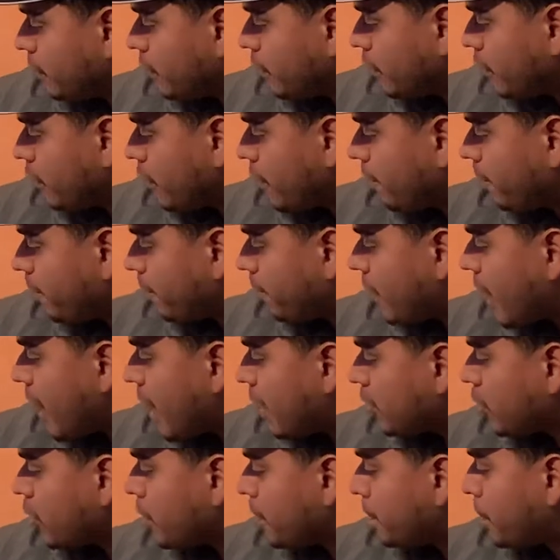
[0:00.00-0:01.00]
the
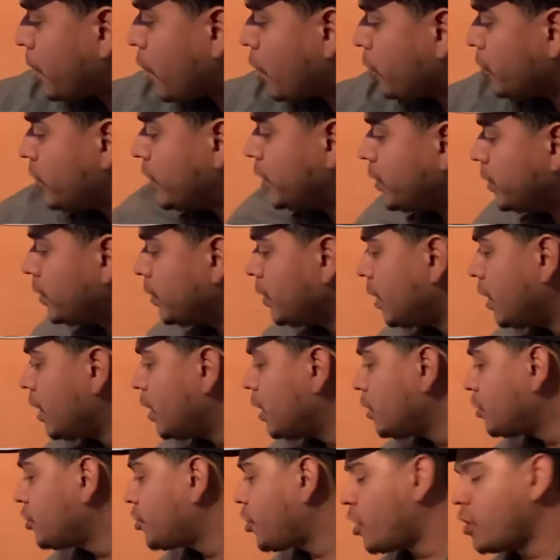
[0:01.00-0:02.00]
fan component,
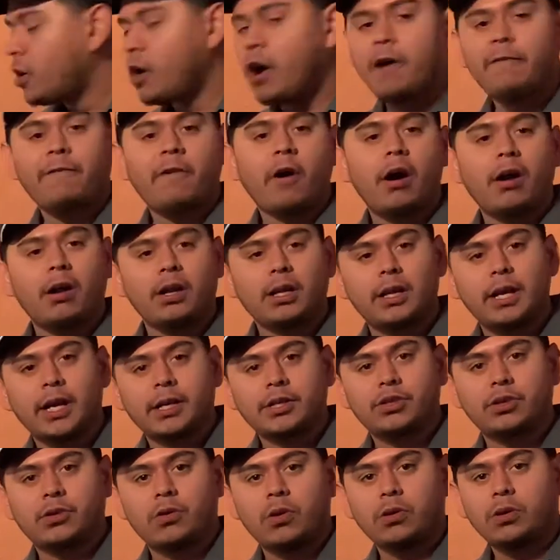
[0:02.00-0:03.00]
turn off all
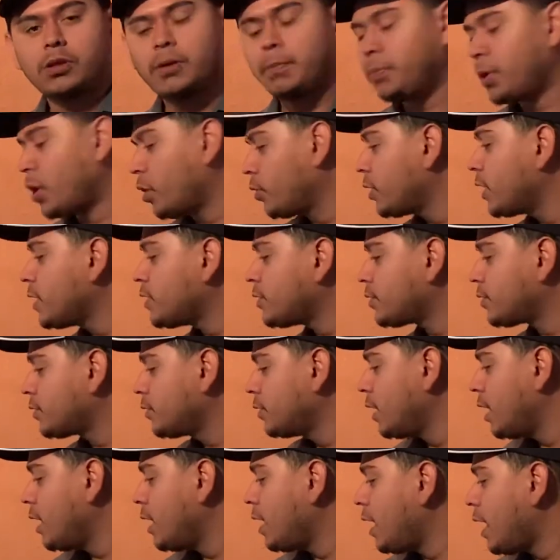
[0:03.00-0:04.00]
electrical components,
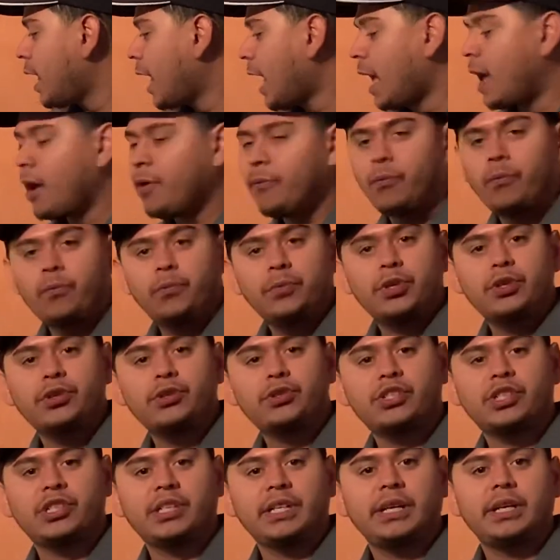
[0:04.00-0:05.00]
and
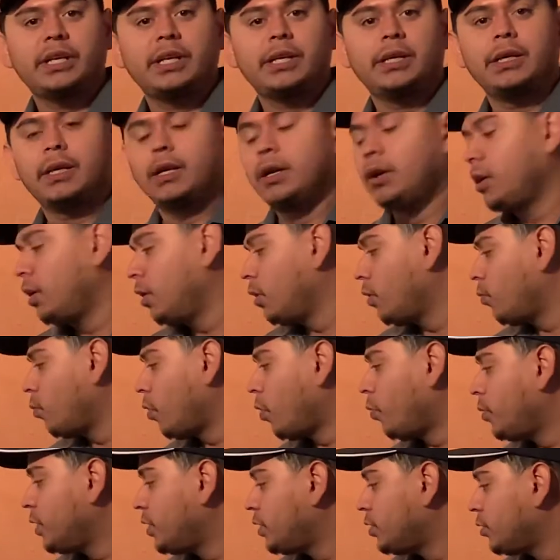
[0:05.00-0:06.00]
usually what
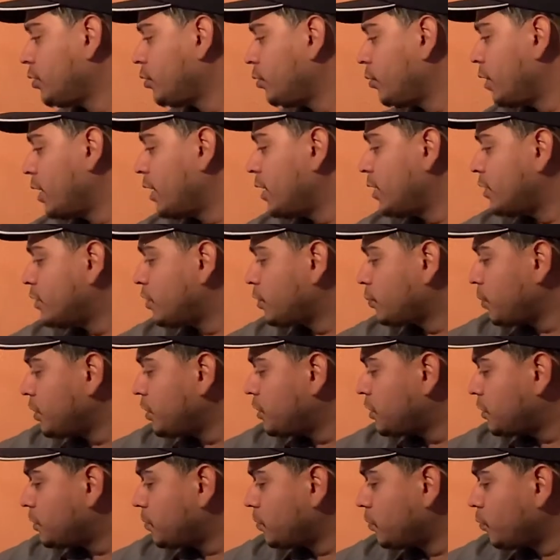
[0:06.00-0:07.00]
we do is we
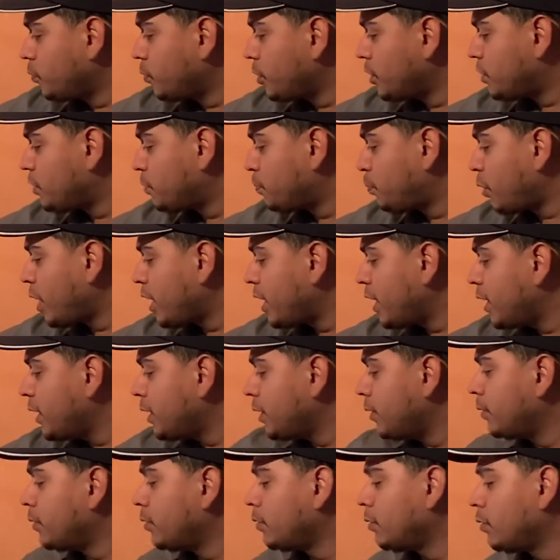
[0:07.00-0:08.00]

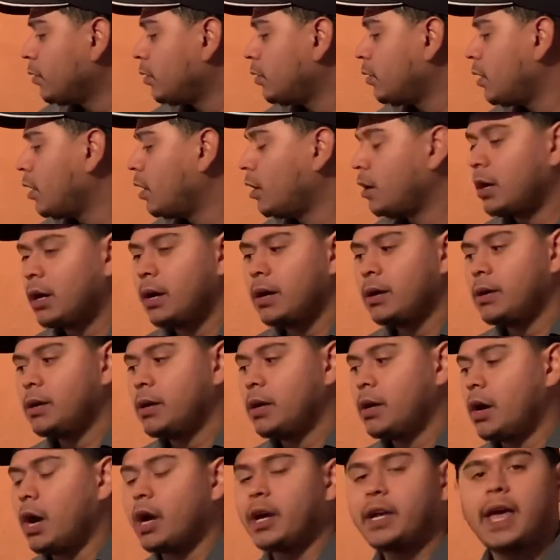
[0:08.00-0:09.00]
spray
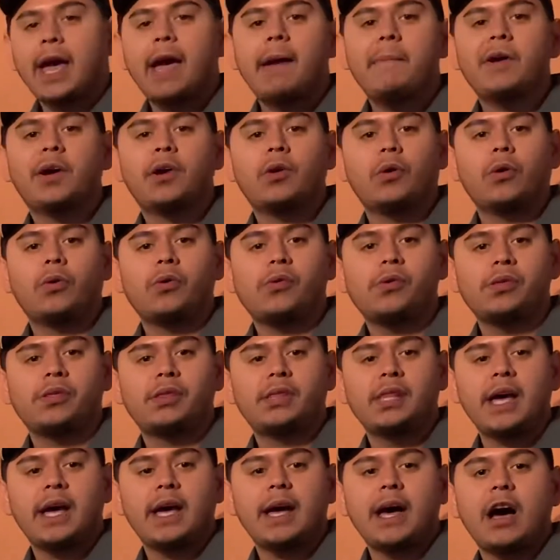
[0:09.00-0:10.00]
a chemical
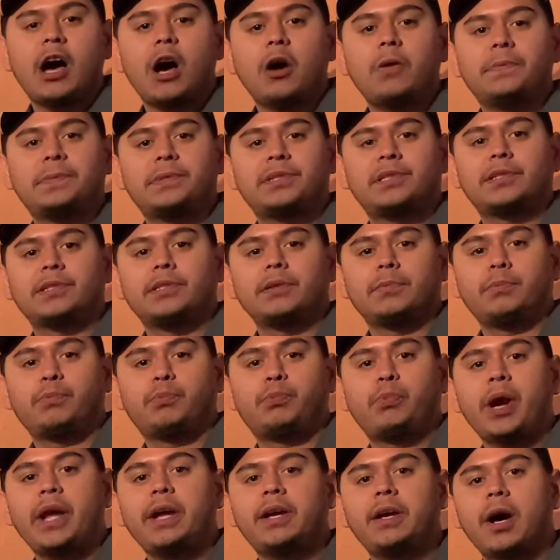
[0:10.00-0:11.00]
that helps
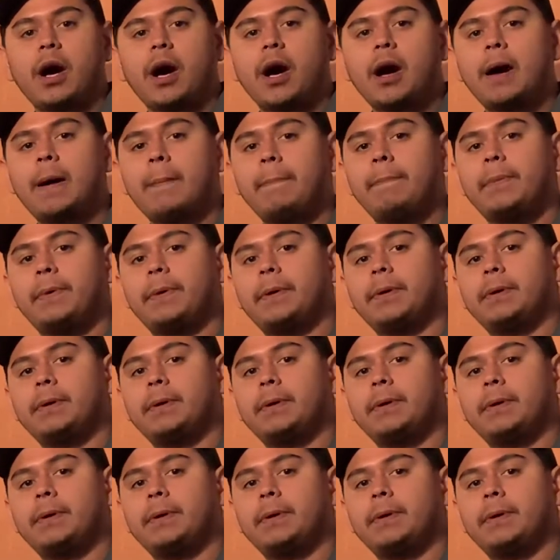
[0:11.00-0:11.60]
break up